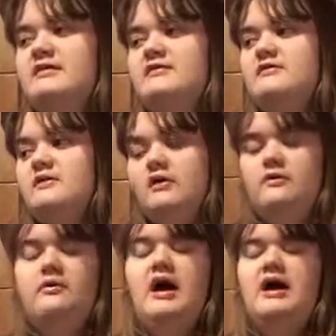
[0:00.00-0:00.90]

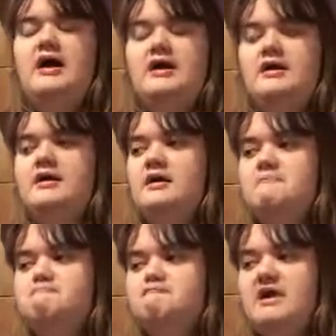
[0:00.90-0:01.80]
So, I
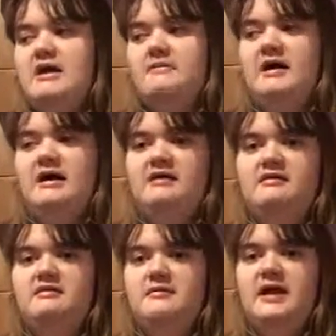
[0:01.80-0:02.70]
am,
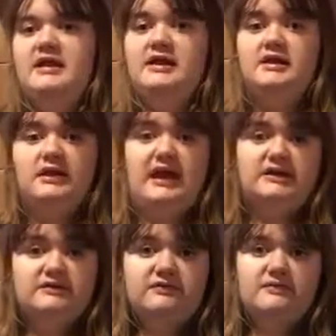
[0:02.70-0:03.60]
as my little
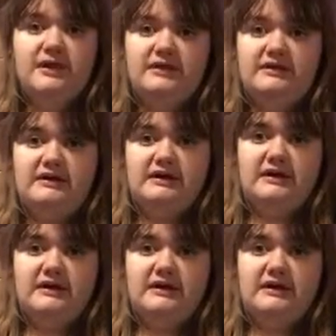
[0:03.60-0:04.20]
act of rebellion, I